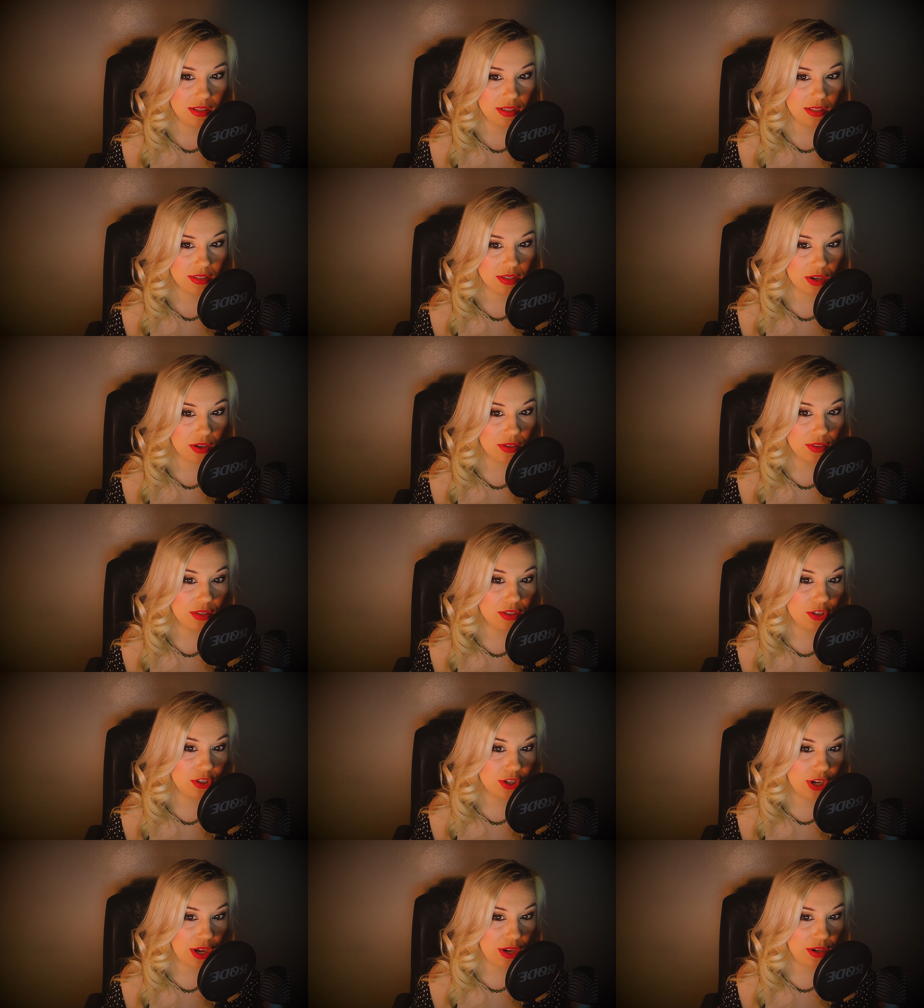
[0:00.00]
It's called The
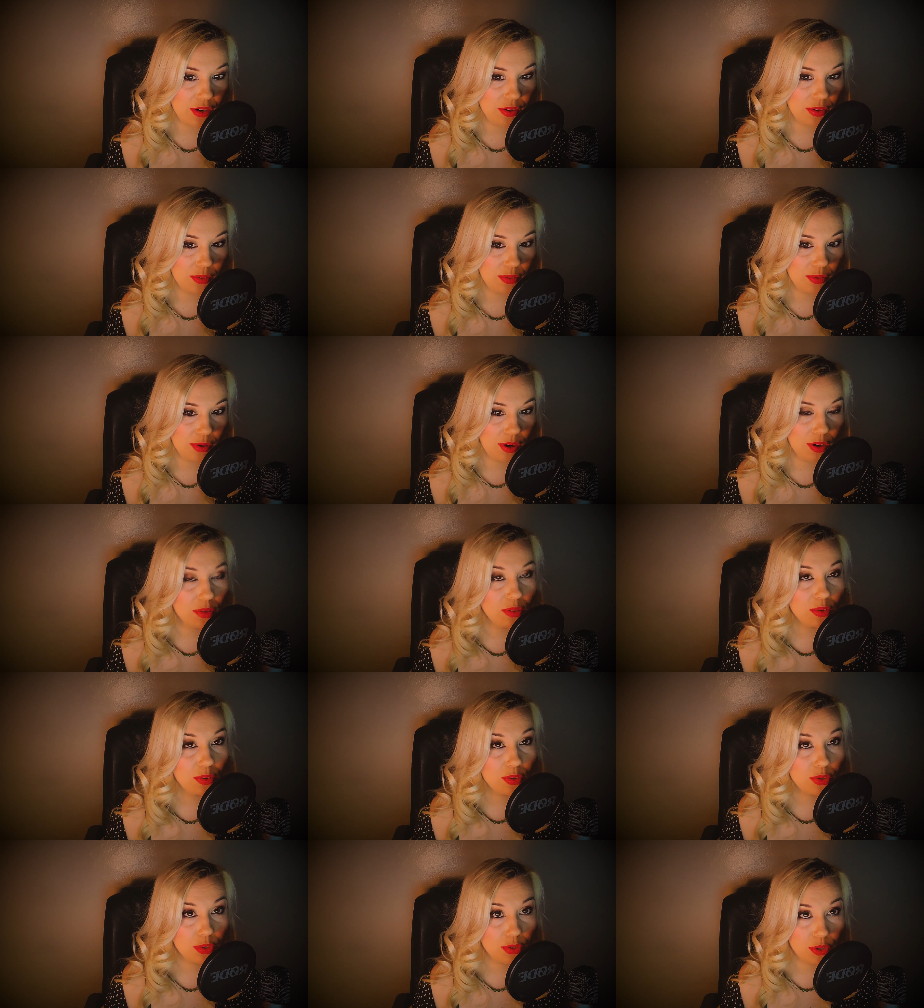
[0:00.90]
Shadow on the
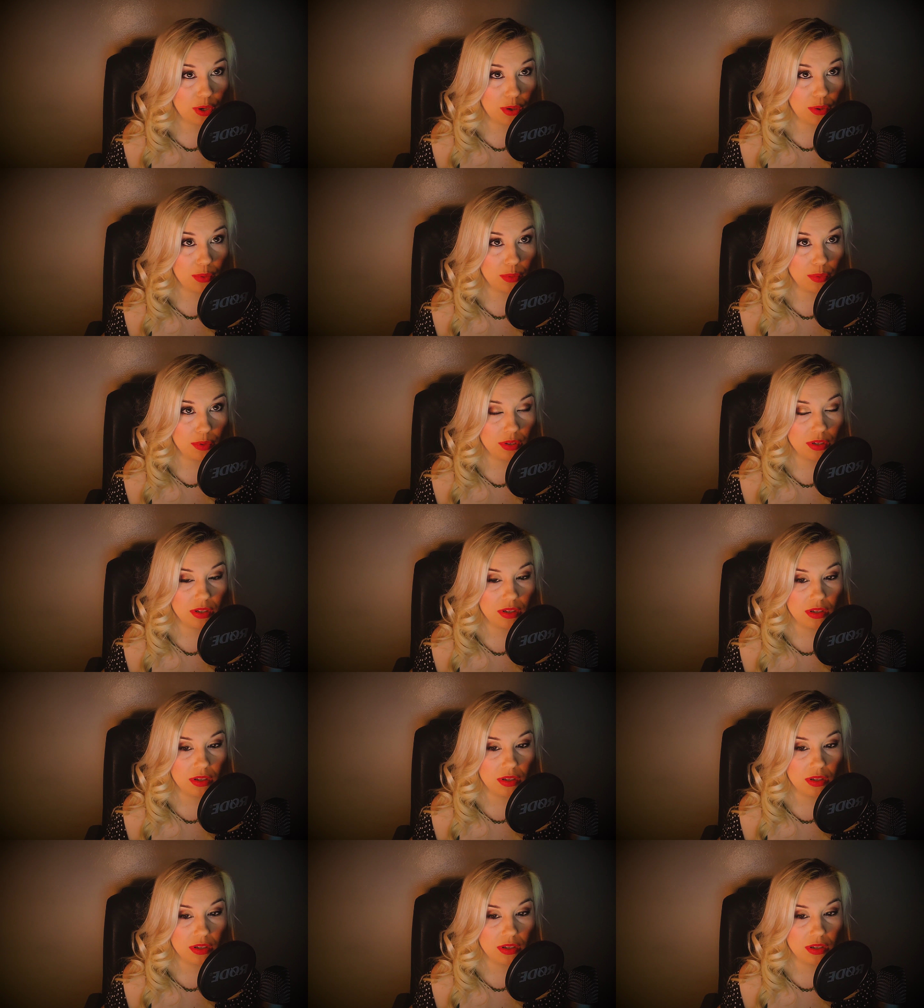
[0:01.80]
Stone.